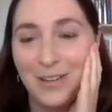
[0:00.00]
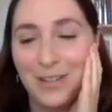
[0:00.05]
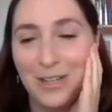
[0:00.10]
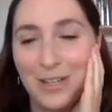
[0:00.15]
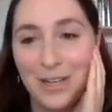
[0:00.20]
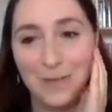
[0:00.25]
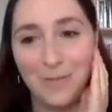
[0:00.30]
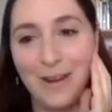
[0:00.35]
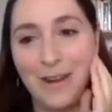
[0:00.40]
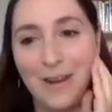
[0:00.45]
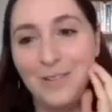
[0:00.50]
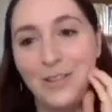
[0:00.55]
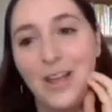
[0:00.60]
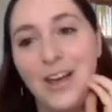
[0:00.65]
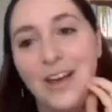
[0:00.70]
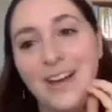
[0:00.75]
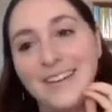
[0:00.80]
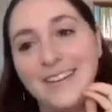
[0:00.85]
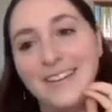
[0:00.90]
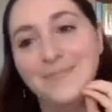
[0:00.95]
earlier about how
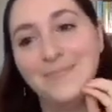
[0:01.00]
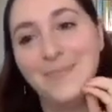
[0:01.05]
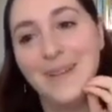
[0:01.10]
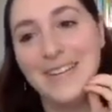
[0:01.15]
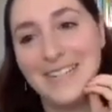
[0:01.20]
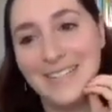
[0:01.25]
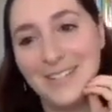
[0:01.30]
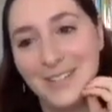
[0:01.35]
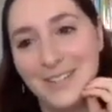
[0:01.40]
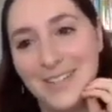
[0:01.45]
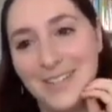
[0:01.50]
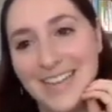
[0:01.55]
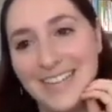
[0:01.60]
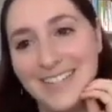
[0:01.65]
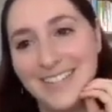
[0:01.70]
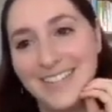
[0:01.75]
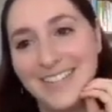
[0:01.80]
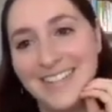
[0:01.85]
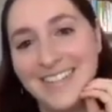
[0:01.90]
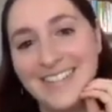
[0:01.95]
long my
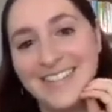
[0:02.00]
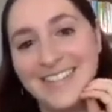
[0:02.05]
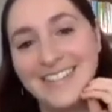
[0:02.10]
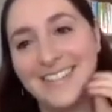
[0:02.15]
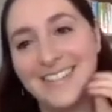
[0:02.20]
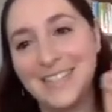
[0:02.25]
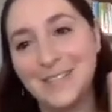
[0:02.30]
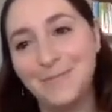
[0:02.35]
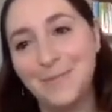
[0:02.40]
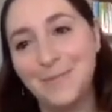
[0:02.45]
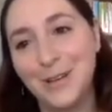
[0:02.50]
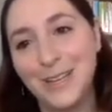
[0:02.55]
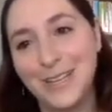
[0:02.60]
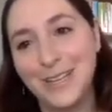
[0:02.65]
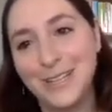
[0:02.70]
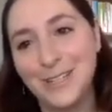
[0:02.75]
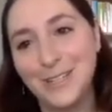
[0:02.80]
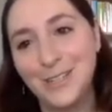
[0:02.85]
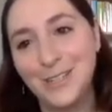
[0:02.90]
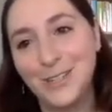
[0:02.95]
dissertation is. This book
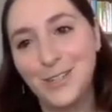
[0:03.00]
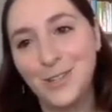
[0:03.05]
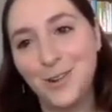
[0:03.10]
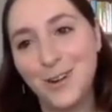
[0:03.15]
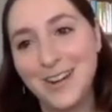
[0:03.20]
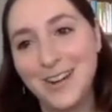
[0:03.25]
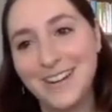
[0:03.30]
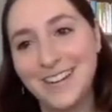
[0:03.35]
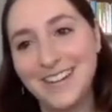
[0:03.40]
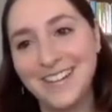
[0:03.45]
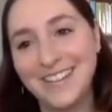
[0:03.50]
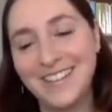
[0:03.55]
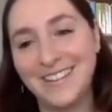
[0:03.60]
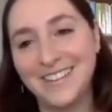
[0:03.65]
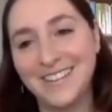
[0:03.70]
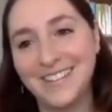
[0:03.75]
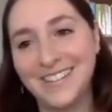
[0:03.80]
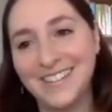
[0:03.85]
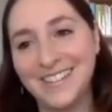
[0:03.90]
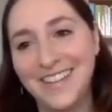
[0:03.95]
is short.
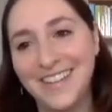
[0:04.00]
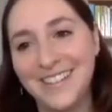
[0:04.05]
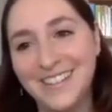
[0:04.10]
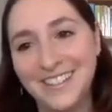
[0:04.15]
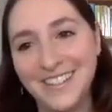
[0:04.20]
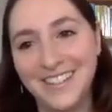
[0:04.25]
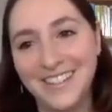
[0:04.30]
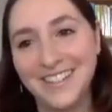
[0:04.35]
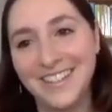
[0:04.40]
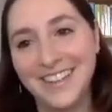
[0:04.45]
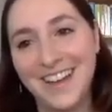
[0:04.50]
There's such a good